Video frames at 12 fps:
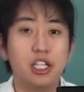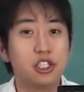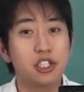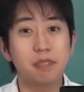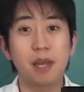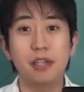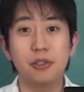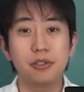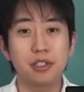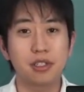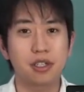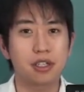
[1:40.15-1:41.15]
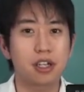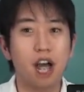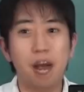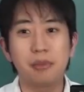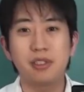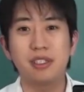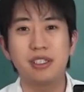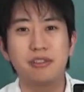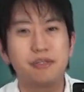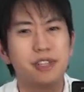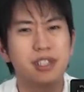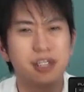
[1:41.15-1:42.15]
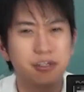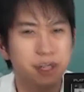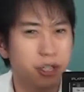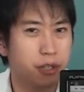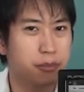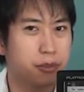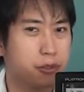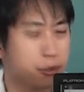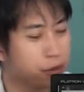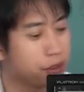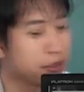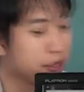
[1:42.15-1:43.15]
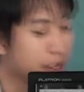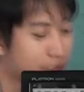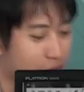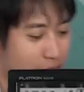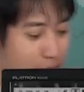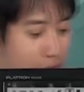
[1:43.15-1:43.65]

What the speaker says: just by using commonly and freely available tools such as